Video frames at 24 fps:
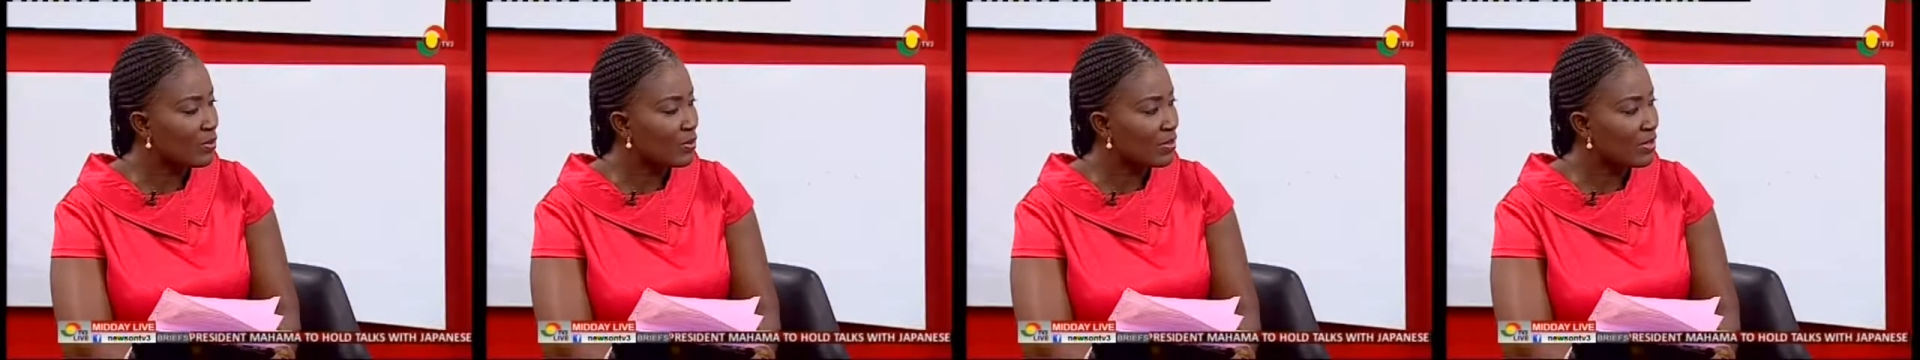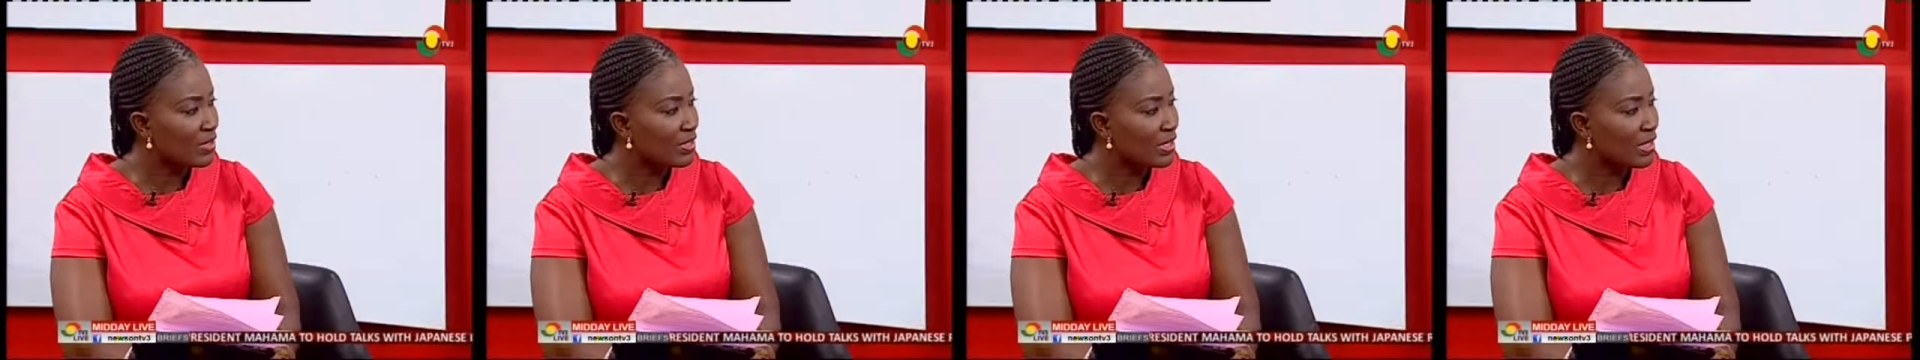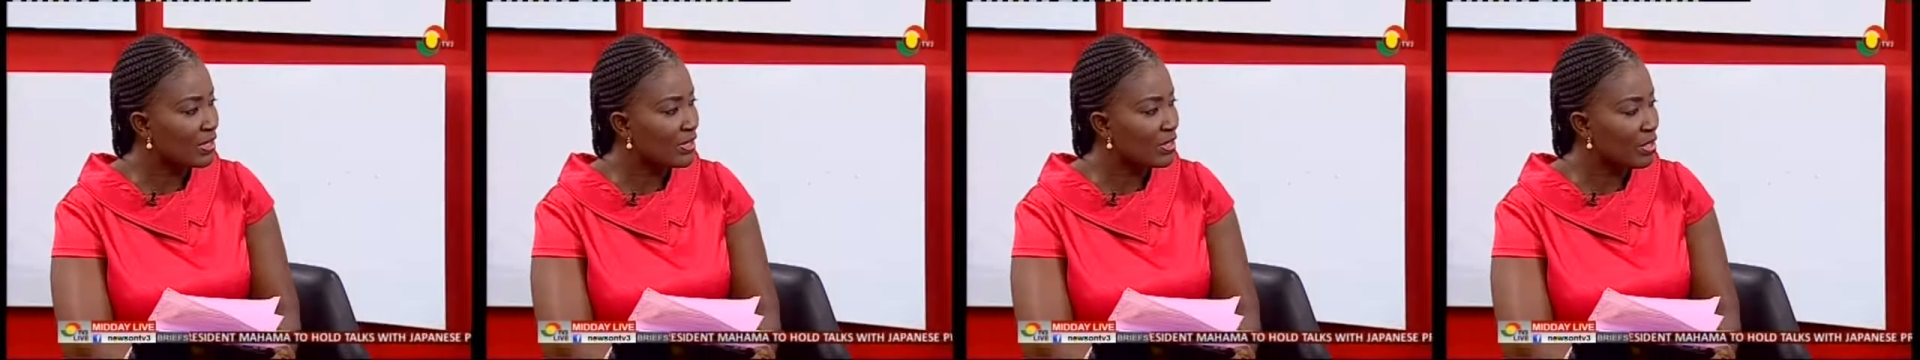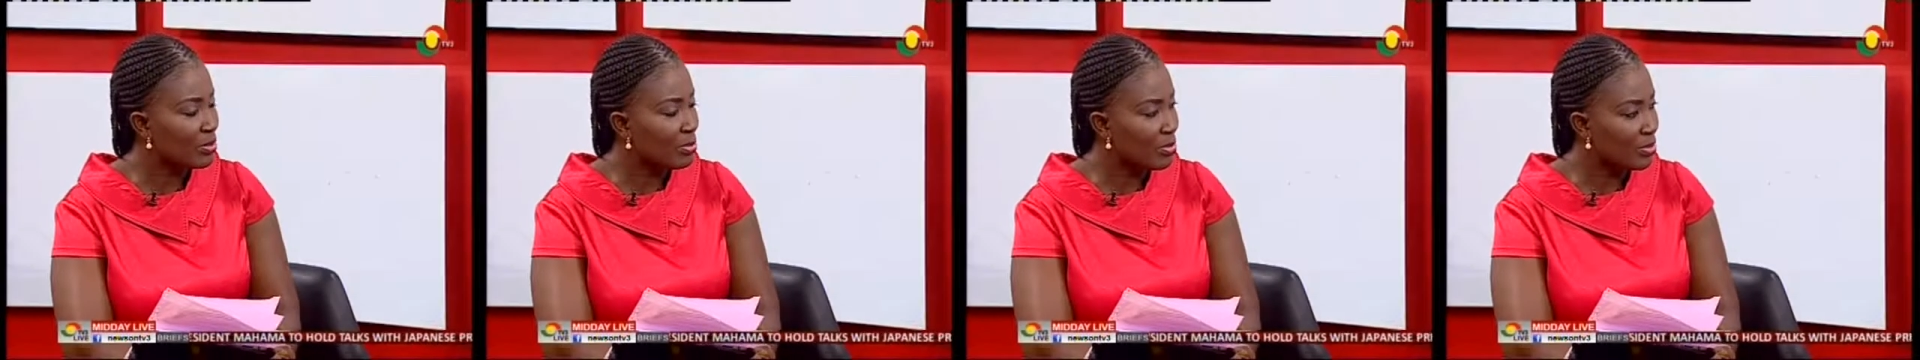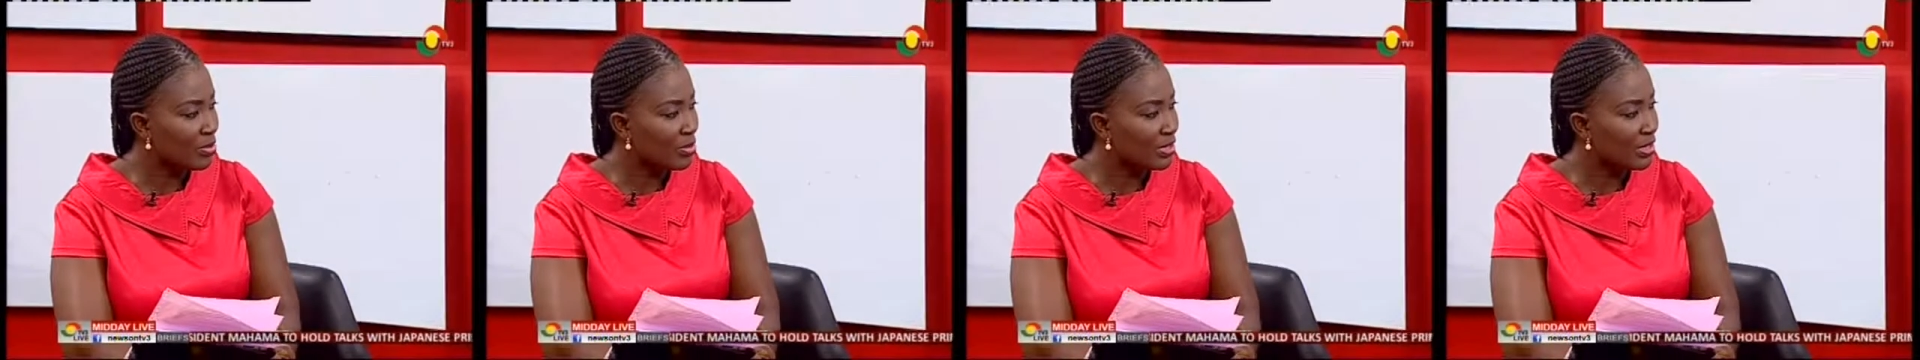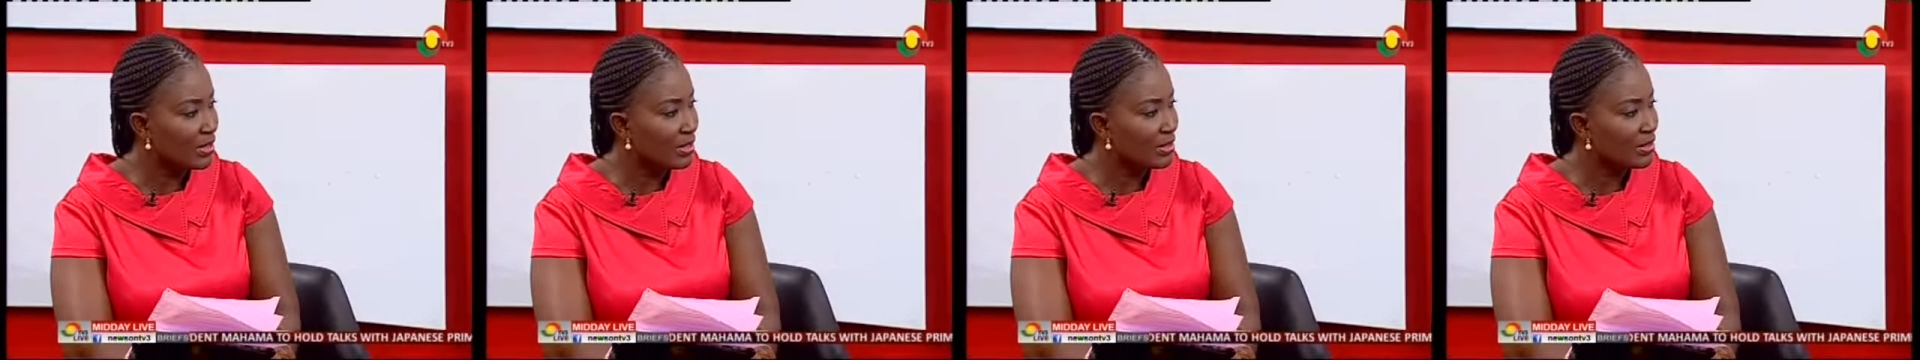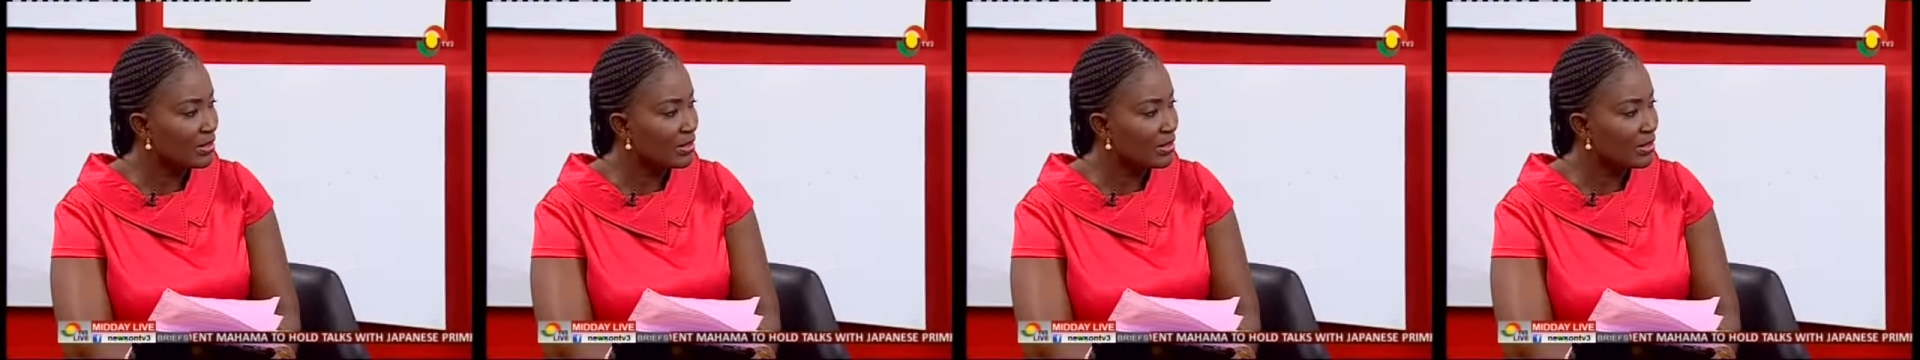on such a project?